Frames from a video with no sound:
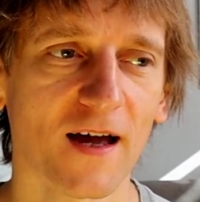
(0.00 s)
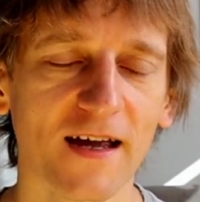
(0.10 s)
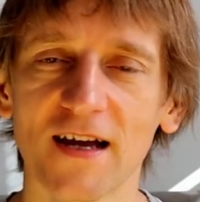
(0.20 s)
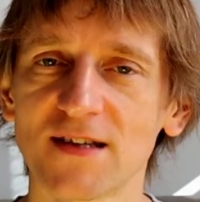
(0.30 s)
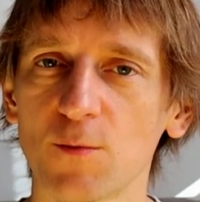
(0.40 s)

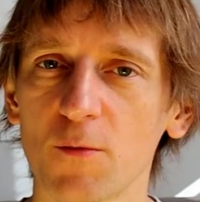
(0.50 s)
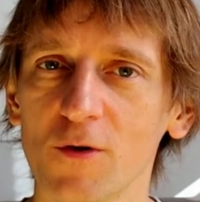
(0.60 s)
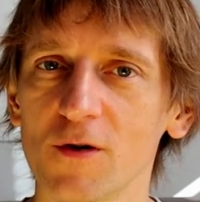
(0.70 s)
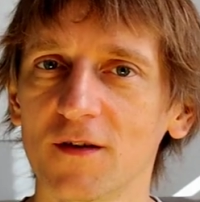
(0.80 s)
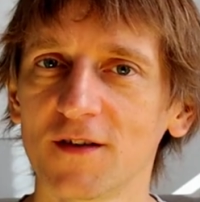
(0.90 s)
I guess we
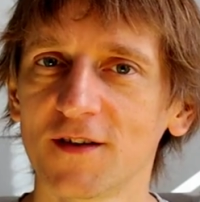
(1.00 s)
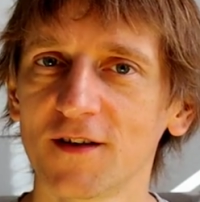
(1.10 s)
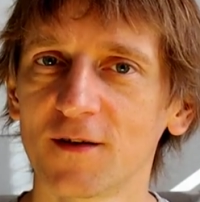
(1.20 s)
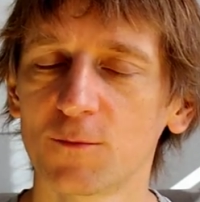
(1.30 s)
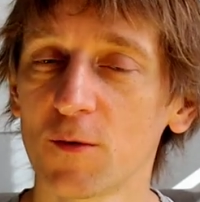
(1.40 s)
will,
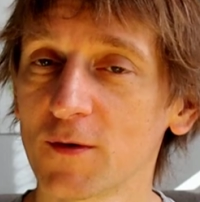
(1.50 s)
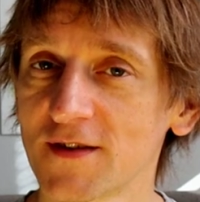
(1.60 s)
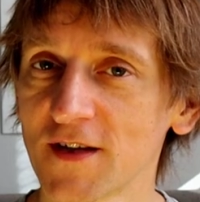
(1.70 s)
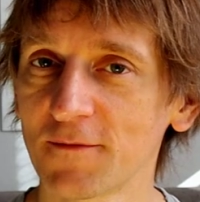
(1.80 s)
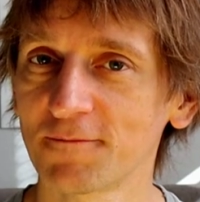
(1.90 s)
we will
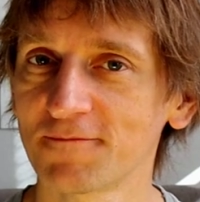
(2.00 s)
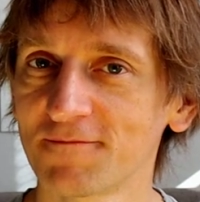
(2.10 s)
see.